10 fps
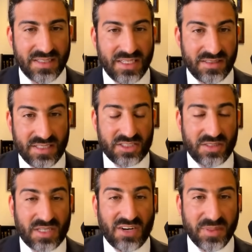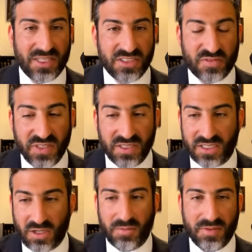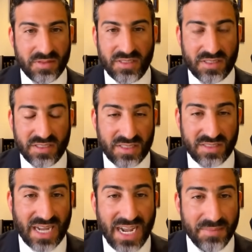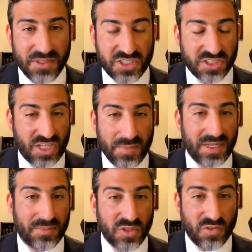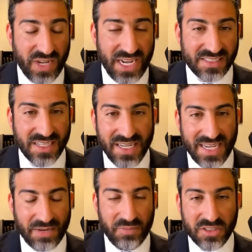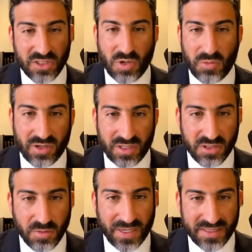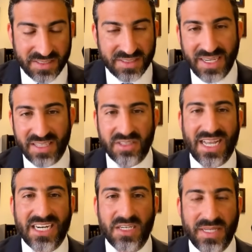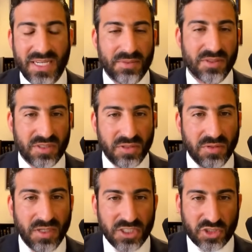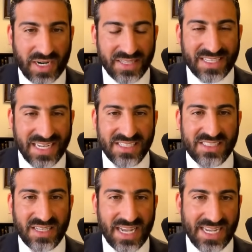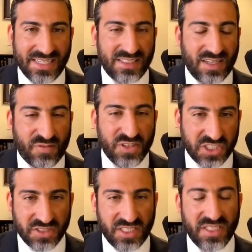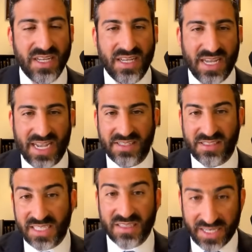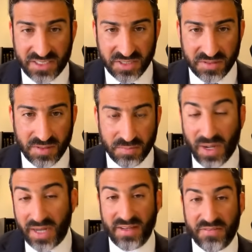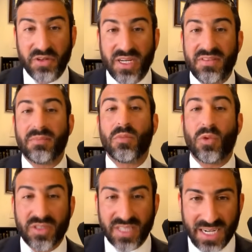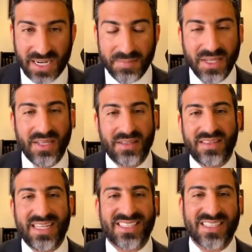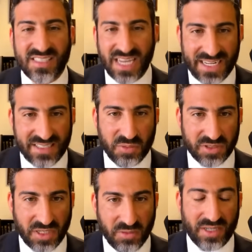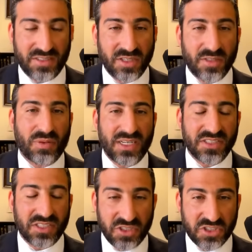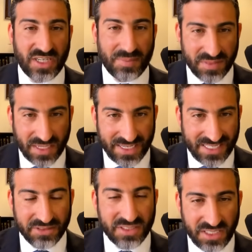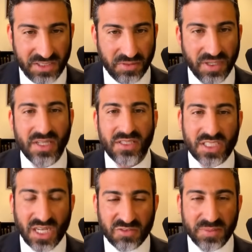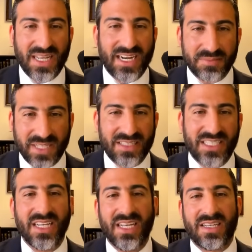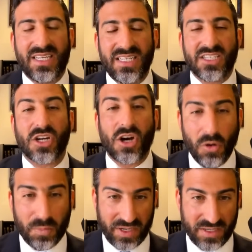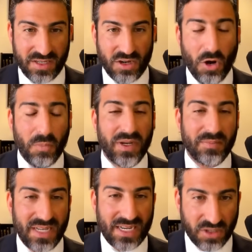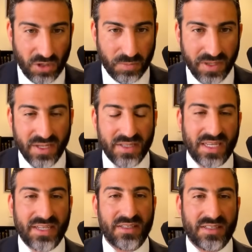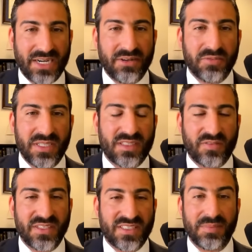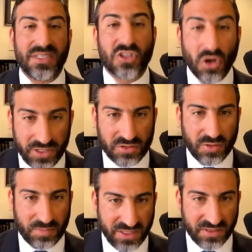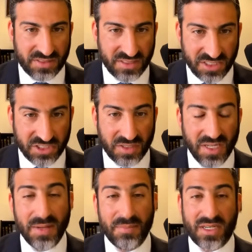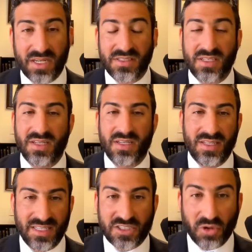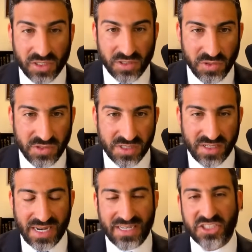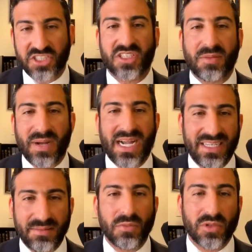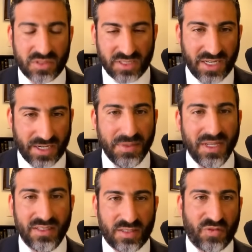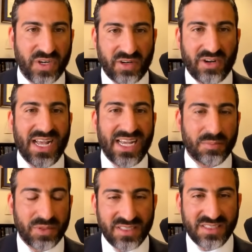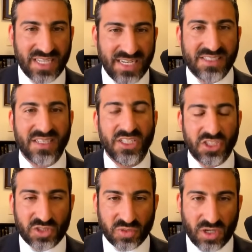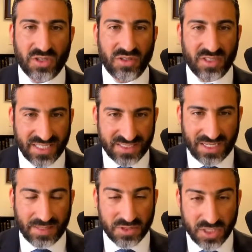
That this the government can just feel like, oh, the, the time is just coming up so fast, and we don't know what we're going to do about this. They're not going to be able to try the case as efficiently as they'd like to. But if you give them more time, then that's exactly what they want. So the prosecution, I'm, I guarantee you, the government, Adam Lally, he is hoping, hoping beyond hope, that Karen Read's defense team is going to appeal this decision, because it's going to lose and it's just going to buy him more time to figure out how to bring this case stronger the next time.